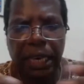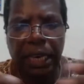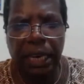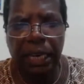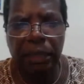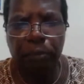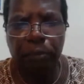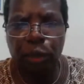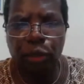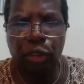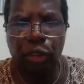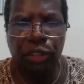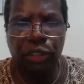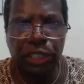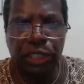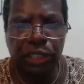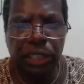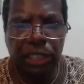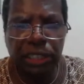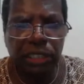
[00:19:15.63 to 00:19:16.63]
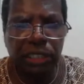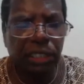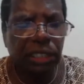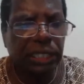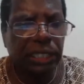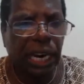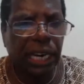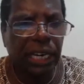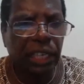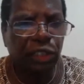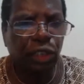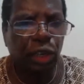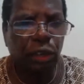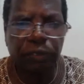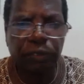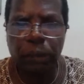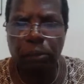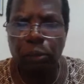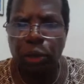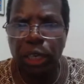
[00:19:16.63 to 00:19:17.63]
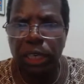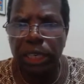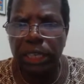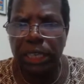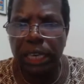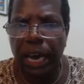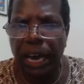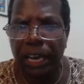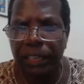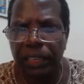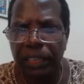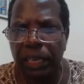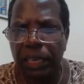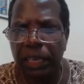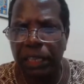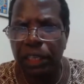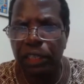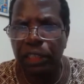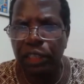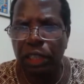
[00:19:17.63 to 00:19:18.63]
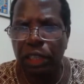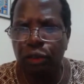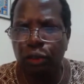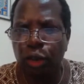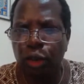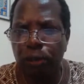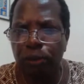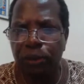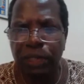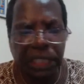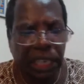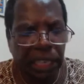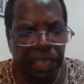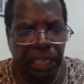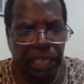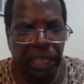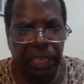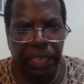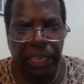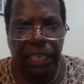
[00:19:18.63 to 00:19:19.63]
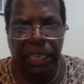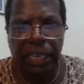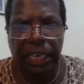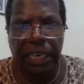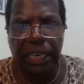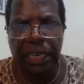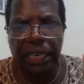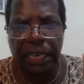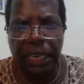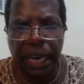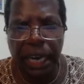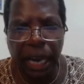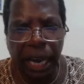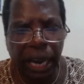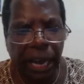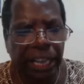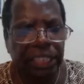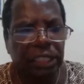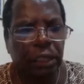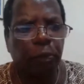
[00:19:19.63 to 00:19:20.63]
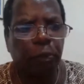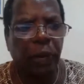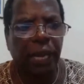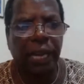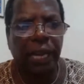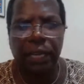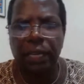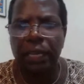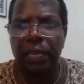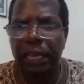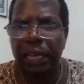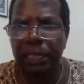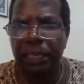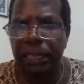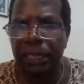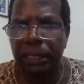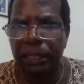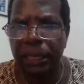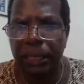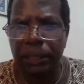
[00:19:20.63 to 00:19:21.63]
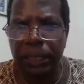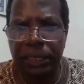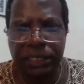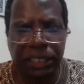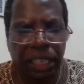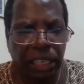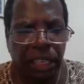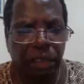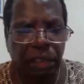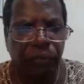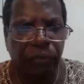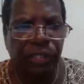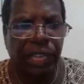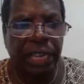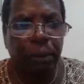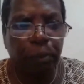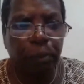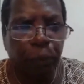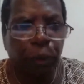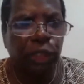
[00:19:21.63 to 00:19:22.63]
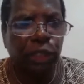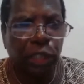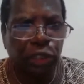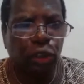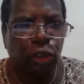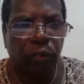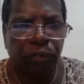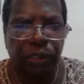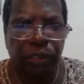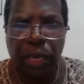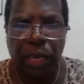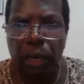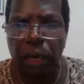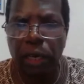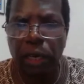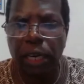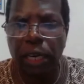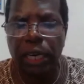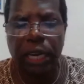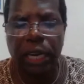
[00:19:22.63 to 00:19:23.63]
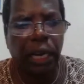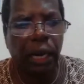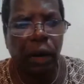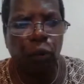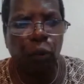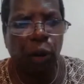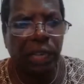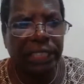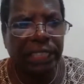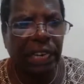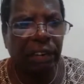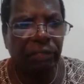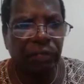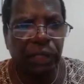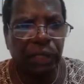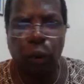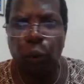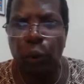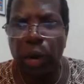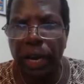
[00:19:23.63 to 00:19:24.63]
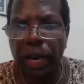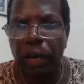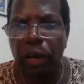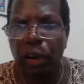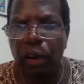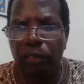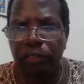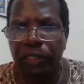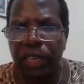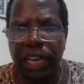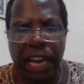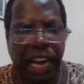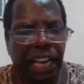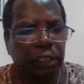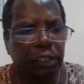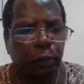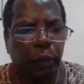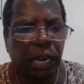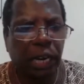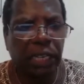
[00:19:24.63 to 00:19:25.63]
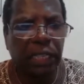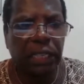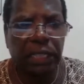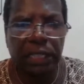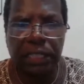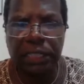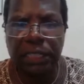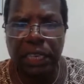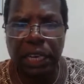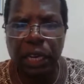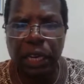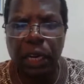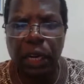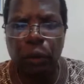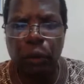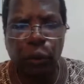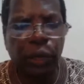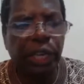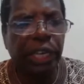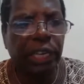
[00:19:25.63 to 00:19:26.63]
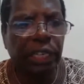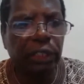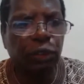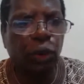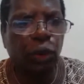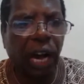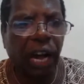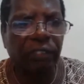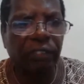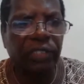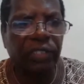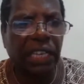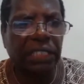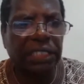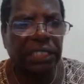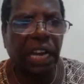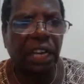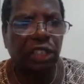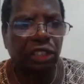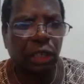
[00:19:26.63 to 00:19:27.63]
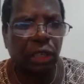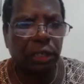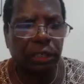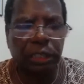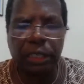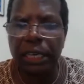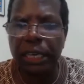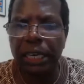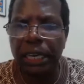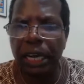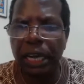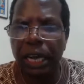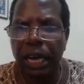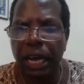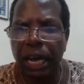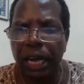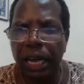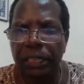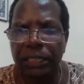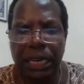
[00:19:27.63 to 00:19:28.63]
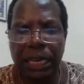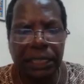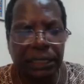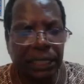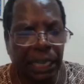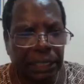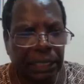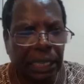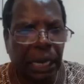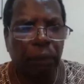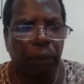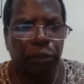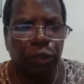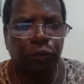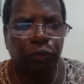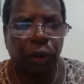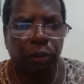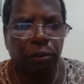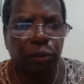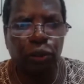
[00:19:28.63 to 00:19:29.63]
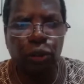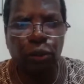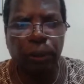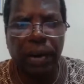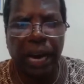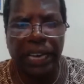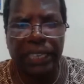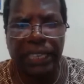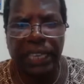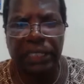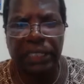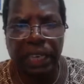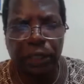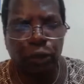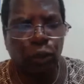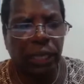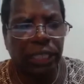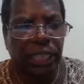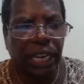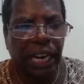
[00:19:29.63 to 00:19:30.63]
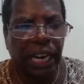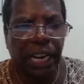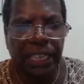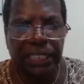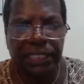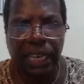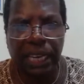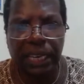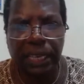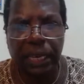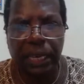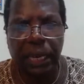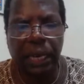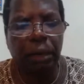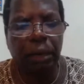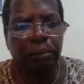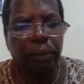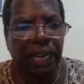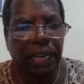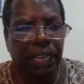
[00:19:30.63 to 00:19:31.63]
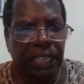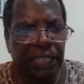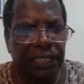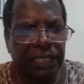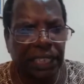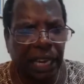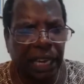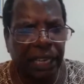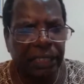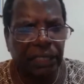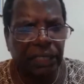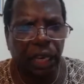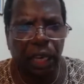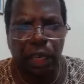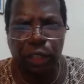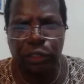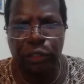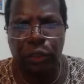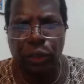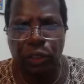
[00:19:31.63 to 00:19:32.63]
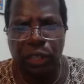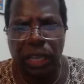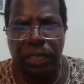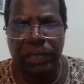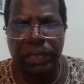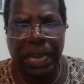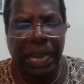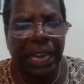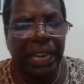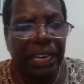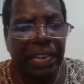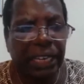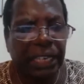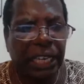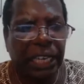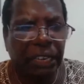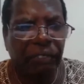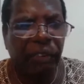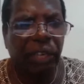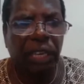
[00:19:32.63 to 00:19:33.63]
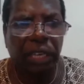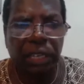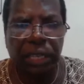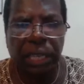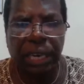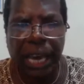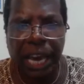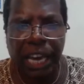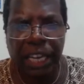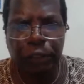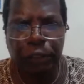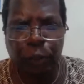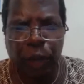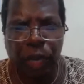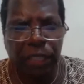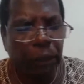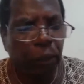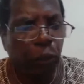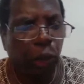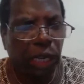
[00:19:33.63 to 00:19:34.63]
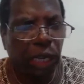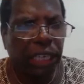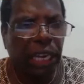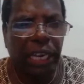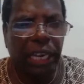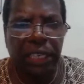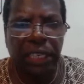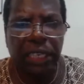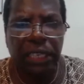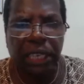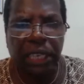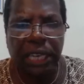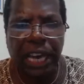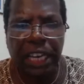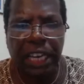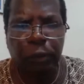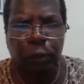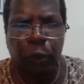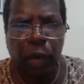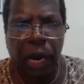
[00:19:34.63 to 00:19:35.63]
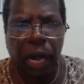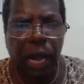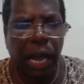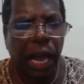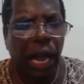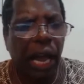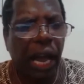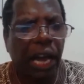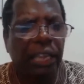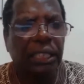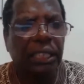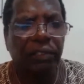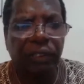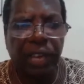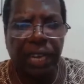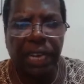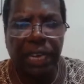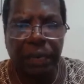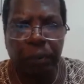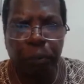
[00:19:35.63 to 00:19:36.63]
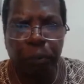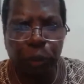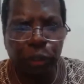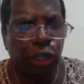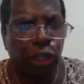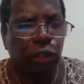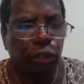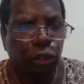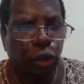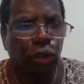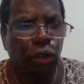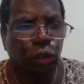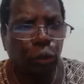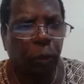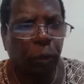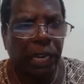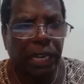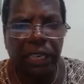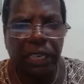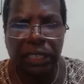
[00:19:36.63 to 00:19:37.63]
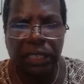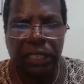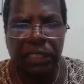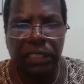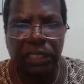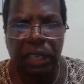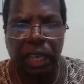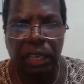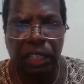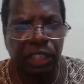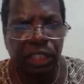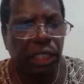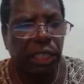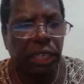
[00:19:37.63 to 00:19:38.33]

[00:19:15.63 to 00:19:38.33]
Because this is the tradition of the Muridiyya. I think Sheikh Suhaib clearly explained the importance of Nigel. Whatever the will of the diaspora is, we need to have that sanction that comes from Touba. I think that's what Galay said. But he says also that the elite living in the diaspora, the Murid elite in the diaspora, has a very important role to play in this synergy.